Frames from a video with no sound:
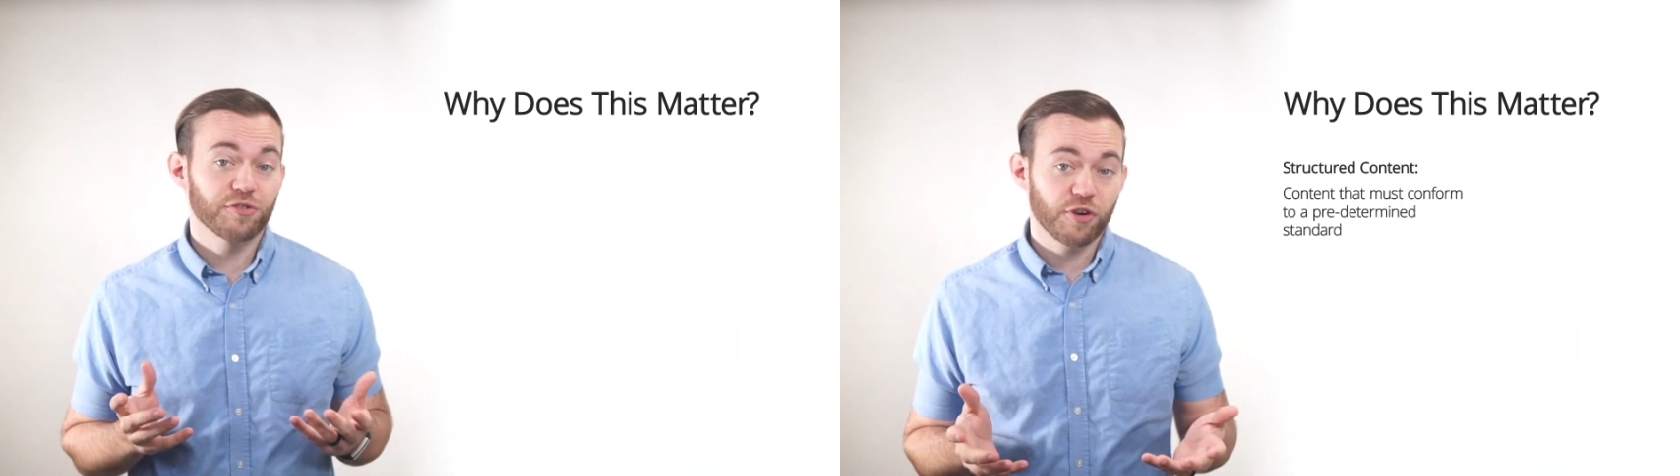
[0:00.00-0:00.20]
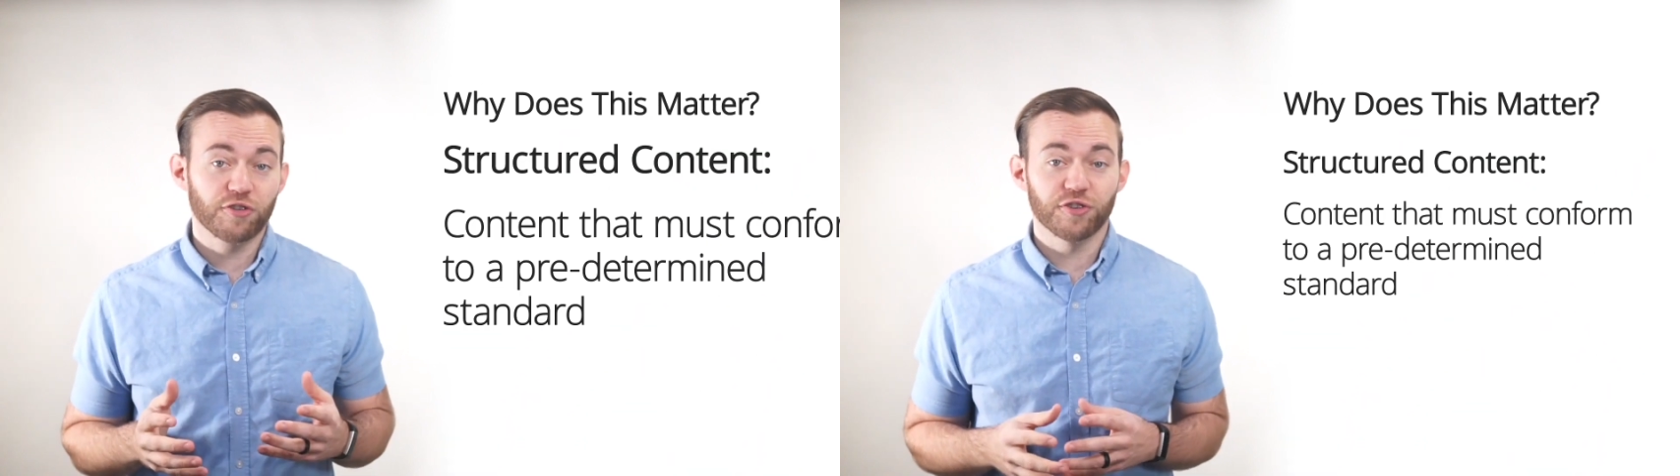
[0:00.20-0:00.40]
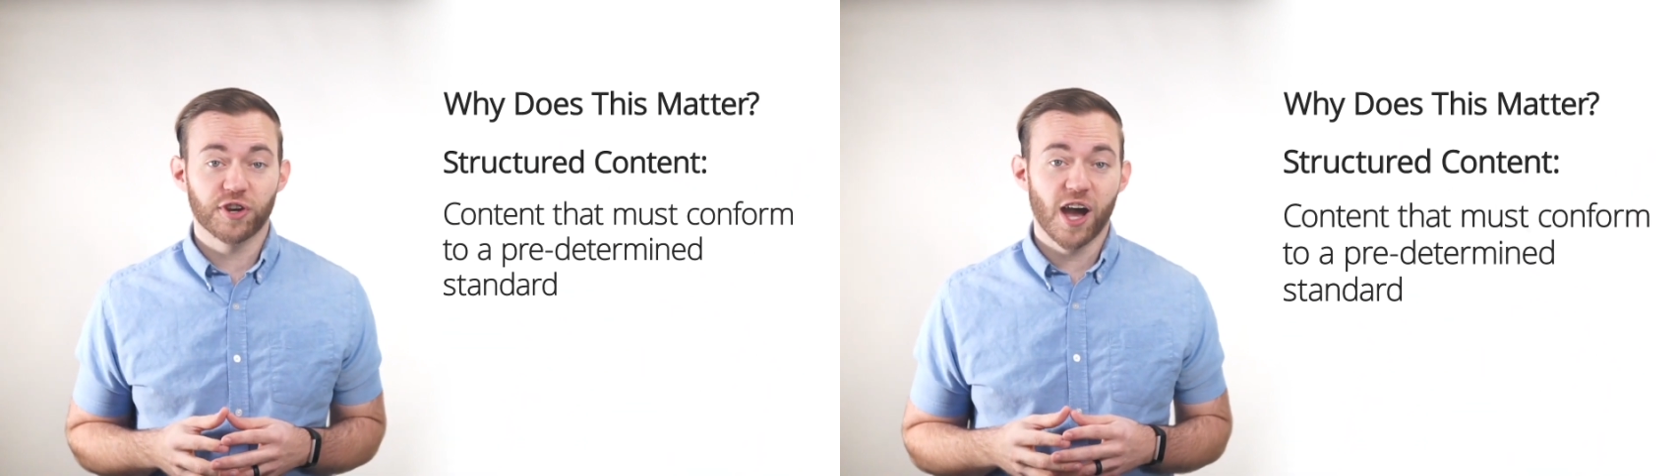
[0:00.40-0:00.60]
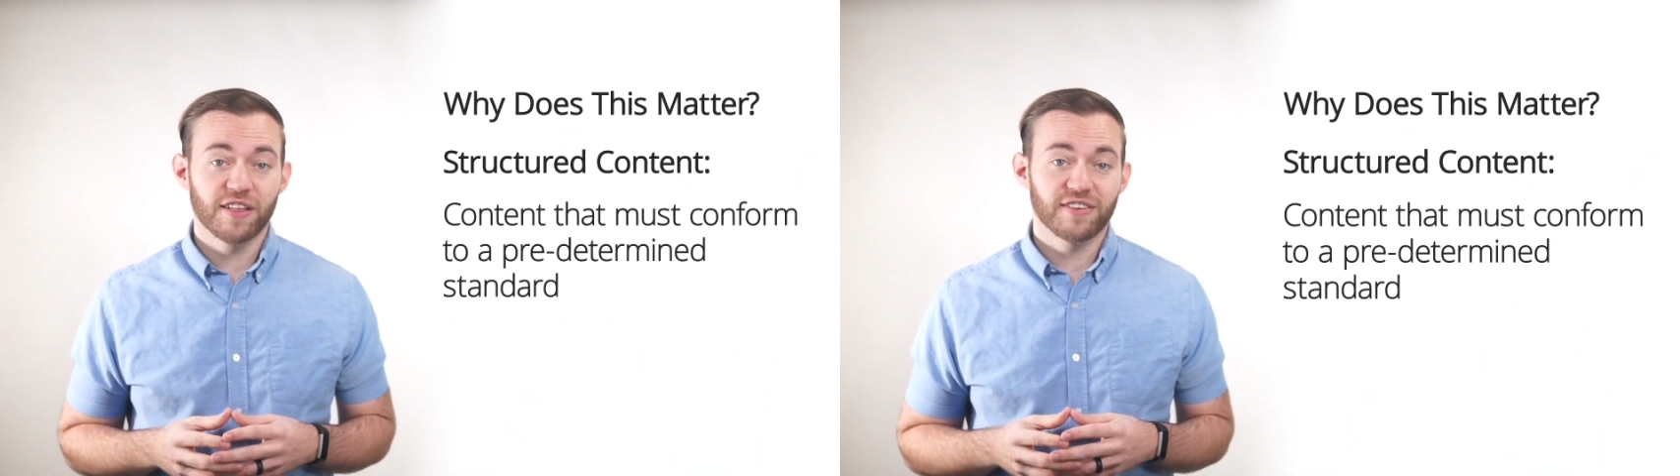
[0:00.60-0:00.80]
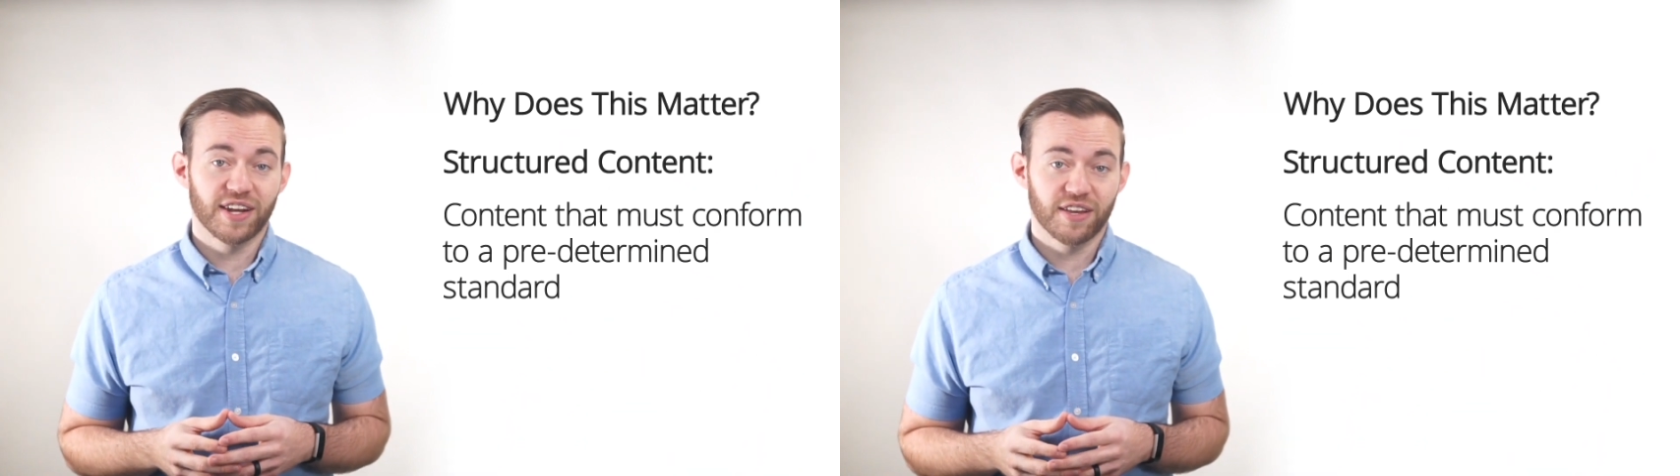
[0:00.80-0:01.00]
structured
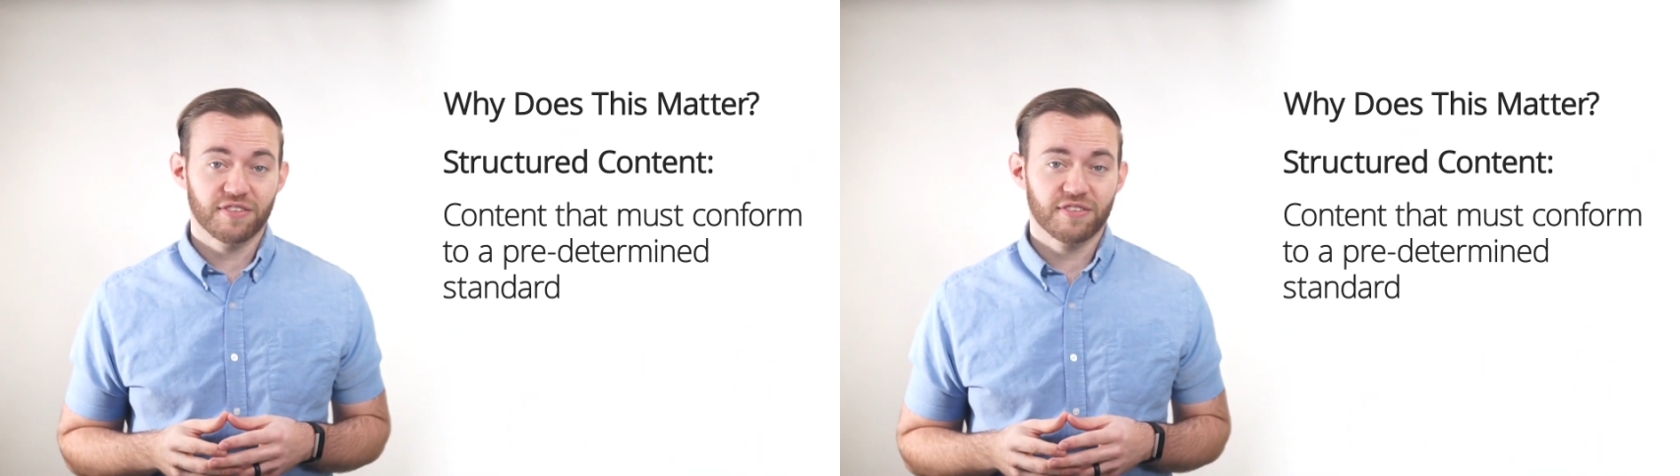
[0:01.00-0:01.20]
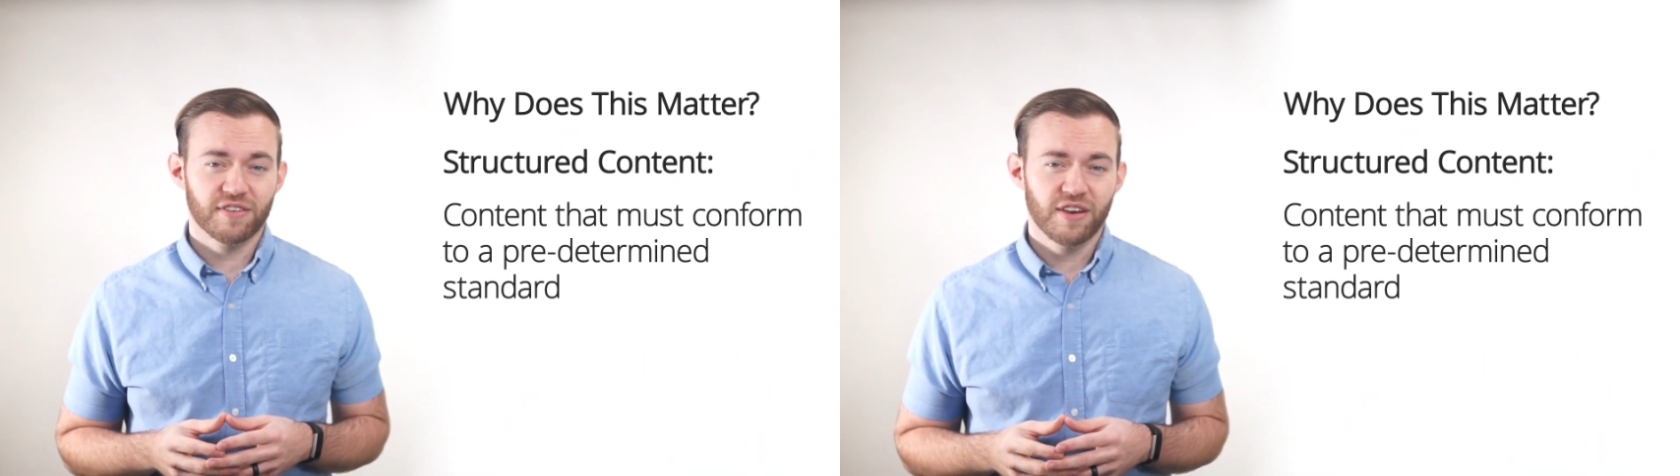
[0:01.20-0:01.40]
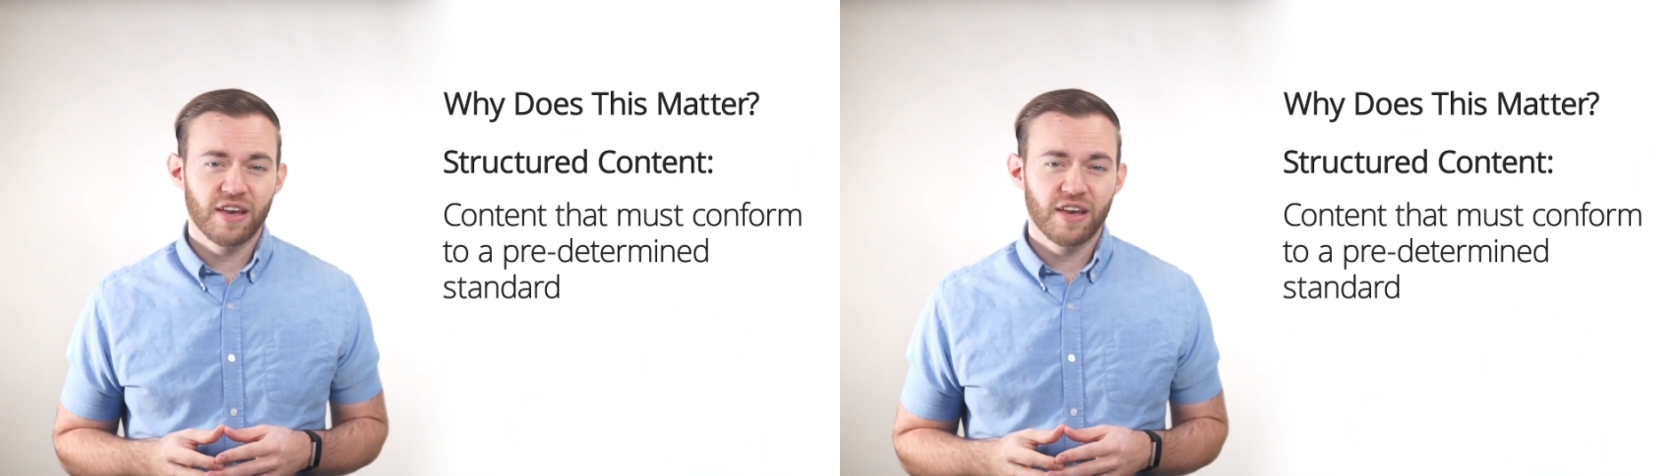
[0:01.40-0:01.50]
content is.